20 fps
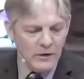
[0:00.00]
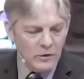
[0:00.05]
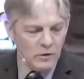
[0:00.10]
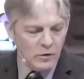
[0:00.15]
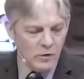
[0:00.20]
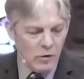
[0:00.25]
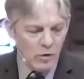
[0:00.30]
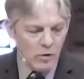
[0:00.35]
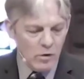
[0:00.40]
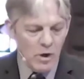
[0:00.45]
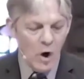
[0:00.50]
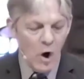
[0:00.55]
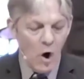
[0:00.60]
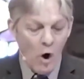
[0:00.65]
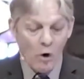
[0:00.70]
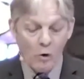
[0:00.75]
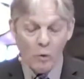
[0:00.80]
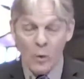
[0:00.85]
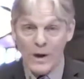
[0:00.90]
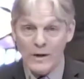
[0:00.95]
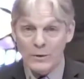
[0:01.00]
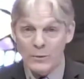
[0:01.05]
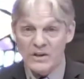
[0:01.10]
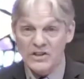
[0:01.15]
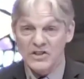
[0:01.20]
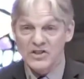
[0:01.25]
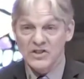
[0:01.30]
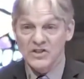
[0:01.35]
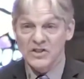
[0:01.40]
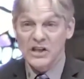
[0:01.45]
anger, or, or
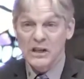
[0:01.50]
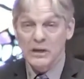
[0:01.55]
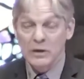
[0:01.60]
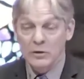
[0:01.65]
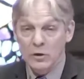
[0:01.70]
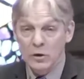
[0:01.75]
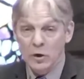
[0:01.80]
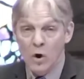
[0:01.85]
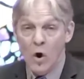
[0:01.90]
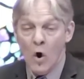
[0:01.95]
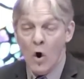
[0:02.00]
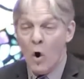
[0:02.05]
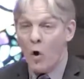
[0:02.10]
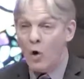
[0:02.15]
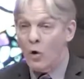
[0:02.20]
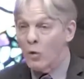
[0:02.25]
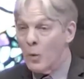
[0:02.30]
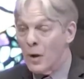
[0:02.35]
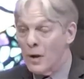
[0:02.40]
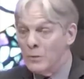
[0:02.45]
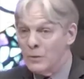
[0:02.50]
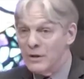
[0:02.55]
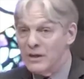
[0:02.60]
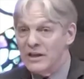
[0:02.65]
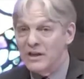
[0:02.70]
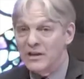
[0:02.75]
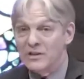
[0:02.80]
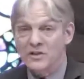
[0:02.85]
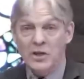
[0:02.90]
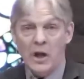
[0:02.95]
when we steal, or when
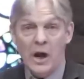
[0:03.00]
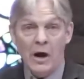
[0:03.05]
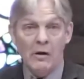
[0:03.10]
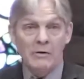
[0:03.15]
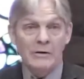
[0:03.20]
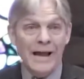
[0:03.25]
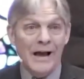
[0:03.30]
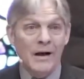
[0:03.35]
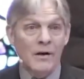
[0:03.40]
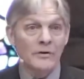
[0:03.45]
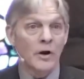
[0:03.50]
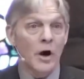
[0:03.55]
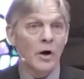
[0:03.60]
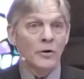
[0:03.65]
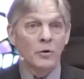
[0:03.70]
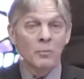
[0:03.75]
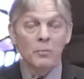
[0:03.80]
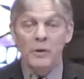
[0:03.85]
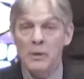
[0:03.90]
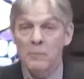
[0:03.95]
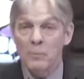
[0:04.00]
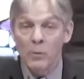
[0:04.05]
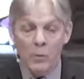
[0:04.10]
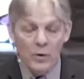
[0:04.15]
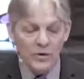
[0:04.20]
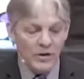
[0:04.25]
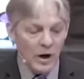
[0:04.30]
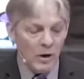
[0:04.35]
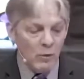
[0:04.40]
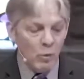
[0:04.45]
we tear down other
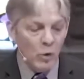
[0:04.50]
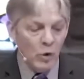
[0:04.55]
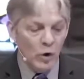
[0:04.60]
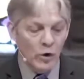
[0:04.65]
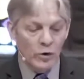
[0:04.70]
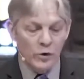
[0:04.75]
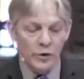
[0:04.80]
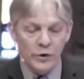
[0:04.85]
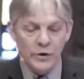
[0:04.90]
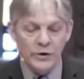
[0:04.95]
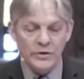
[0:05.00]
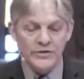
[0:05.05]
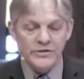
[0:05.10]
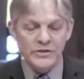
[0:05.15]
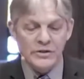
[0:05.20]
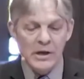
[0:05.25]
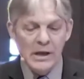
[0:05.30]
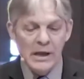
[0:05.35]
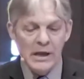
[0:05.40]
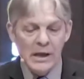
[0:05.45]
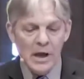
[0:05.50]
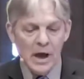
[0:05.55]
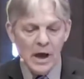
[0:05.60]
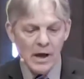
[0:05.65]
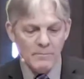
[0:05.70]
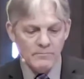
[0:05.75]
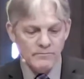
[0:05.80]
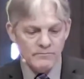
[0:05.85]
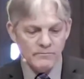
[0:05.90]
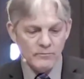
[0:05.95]
people with our words,
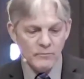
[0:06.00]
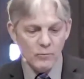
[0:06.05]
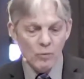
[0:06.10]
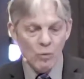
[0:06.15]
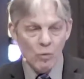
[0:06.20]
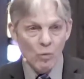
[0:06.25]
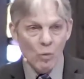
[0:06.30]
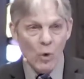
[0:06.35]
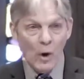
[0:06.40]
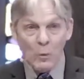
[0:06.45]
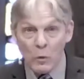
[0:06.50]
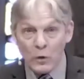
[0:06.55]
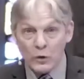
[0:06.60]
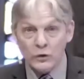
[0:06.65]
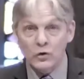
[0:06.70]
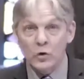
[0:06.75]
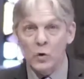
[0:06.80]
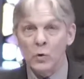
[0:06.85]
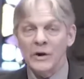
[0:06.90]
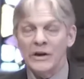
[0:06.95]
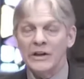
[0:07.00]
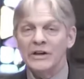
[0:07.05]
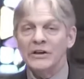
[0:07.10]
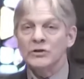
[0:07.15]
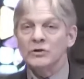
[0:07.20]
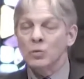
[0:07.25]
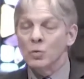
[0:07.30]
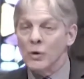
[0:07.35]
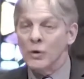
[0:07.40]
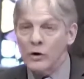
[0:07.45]
um, what we're
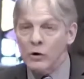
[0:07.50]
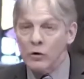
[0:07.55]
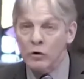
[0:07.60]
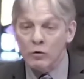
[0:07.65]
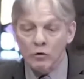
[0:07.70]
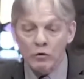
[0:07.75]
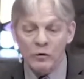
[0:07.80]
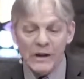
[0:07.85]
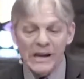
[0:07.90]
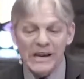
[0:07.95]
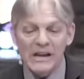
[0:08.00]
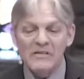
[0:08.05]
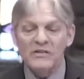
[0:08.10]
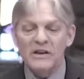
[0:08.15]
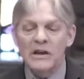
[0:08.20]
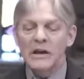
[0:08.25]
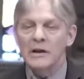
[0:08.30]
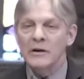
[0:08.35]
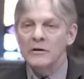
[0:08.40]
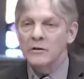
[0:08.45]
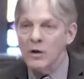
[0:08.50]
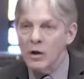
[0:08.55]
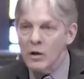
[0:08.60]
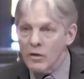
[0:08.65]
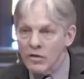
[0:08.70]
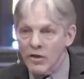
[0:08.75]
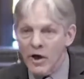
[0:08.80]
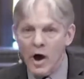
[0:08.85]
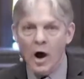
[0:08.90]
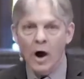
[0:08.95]
doing is we're
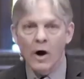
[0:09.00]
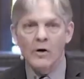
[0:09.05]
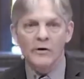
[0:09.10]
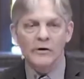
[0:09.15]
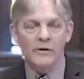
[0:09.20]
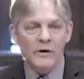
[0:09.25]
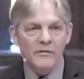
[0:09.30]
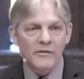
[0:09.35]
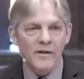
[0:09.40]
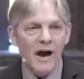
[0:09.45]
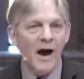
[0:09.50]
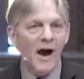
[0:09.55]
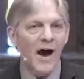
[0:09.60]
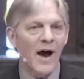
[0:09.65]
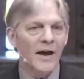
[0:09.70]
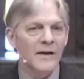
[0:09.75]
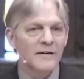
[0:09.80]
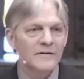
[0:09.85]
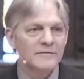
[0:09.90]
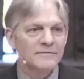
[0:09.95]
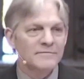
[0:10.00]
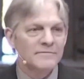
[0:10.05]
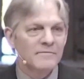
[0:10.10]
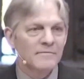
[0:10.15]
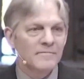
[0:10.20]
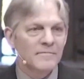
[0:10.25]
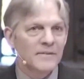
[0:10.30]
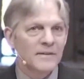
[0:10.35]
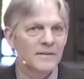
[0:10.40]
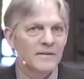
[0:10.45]
grieving the heart of God.
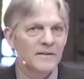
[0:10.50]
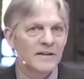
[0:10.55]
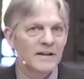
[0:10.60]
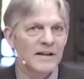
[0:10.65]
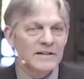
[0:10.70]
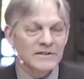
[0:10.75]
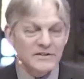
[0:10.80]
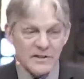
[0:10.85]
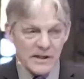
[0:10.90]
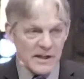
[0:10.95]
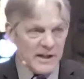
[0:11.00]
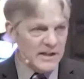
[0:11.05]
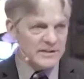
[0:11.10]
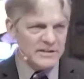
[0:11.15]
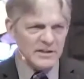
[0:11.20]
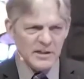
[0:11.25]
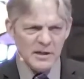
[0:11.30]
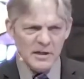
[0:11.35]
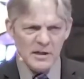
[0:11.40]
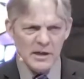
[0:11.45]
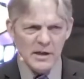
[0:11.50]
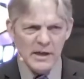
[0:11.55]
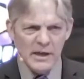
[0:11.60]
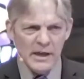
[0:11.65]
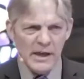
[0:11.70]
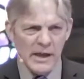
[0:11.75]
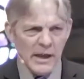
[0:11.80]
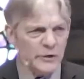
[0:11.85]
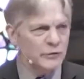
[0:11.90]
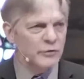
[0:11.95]
It's, it's an uh,
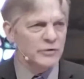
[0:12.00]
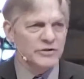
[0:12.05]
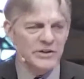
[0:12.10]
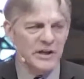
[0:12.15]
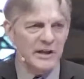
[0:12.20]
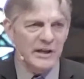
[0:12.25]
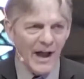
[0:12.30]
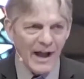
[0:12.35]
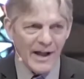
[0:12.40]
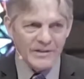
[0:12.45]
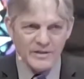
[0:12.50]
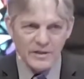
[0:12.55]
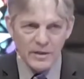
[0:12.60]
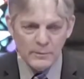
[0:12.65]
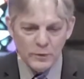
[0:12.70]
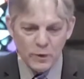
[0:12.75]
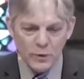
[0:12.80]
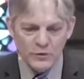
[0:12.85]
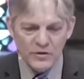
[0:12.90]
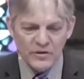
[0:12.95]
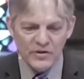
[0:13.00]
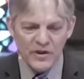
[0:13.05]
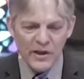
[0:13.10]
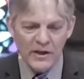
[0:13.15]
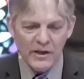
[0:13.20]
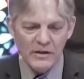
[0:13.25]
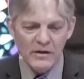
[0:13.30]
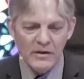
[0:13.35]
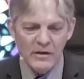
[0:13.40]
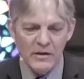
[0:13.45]
interesting concept, don't you
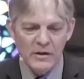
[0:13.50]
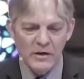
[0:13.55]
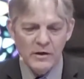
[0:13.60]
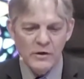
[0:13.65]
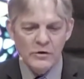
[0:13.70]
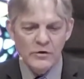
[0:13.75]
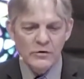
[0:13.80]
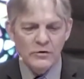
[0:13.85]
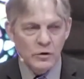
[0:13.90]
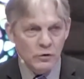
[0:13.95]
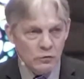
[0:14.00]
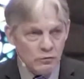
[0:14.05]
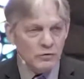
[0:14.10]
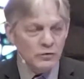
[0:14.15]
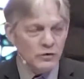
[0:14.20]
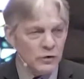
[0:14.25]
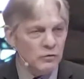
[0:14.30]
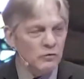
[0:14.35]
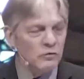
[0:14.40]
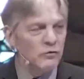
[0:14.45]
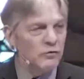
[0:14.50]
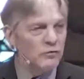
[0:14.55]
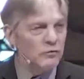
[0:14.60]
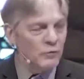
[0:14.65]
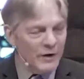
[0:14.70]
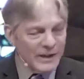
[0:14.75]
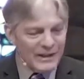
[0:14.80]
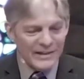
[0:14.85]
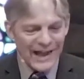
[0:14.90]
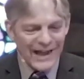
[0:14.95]
think? Do you, do
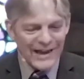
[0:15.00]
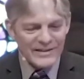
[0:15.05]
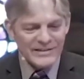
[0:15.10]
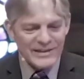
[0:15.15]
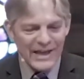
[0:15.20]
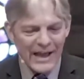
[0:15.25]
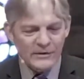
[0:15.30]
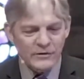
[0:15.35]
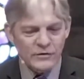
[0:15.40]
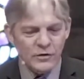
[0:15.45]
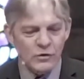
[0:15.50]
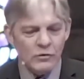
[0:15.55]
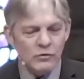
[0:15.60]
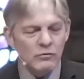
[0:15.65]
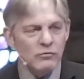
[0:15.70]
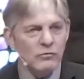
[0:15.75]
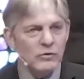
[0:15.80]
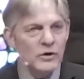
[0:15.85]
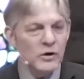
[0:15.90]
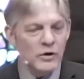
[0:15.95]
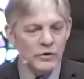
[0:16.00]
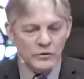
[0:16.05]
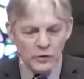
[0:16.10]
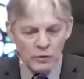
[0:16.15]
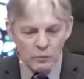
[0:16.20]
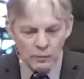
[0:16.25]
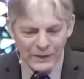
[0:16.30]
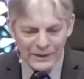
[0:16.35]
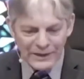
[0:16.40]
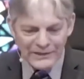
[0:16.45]
you realize that? Do you,
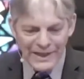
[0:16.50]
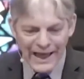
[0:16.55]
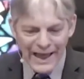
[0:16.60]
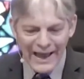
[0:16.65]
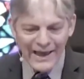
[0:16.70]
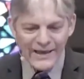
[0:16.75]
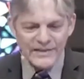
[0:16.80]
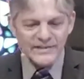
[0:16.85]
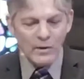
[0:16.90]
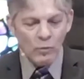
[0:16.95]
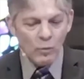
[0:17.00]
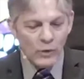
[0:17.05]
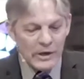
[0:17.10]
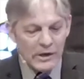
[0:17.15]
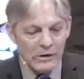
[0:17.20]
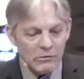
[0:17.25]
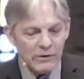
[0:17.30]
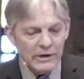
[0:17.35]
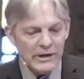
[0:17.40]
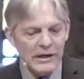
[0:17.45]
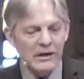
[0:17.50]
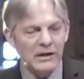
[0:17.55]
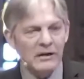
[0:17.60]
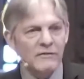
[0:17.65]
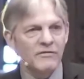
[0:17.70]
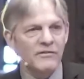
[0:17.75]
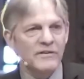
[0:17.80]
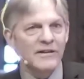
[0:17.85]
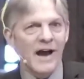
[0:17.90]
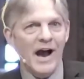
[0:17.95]
do you realize that we
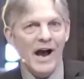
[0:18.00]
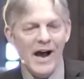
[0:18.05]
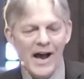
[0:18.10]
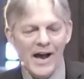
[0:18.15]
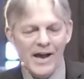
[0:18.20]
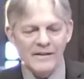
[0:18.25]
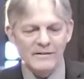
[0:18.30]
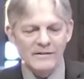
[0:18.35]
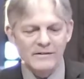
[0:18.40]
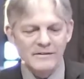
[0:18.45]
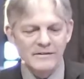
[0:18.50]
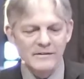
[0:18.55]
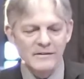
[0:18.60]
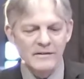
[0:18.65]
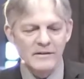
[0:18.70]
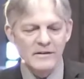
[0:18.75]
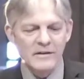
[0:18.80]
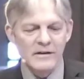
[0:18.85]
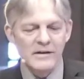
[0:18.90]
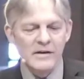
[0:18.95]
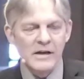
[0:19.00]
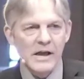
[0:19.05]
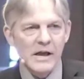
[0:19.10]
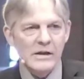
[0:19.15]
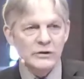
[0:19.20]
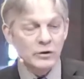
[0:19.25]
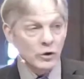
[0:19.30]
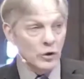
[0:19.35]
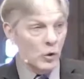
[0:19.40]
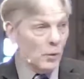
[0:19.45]
grieve God?
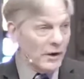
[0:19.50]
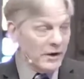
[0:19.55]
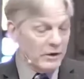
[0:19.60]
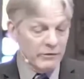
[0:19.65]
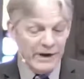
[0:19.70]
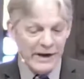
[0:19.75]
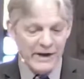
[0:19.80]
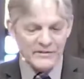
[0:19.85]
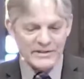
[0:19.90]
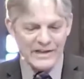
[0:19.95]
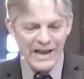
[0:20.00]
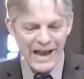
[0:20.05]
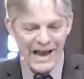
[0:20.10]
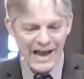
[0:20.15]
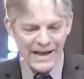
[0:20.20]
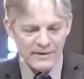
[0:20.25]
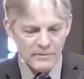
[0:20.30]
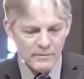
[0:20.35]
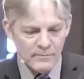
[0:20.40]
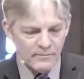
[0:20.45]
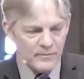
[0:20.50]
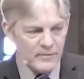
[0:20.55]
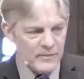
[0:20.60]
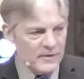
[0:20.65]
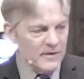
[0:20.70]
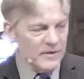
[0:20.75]
And do you know what grieves God?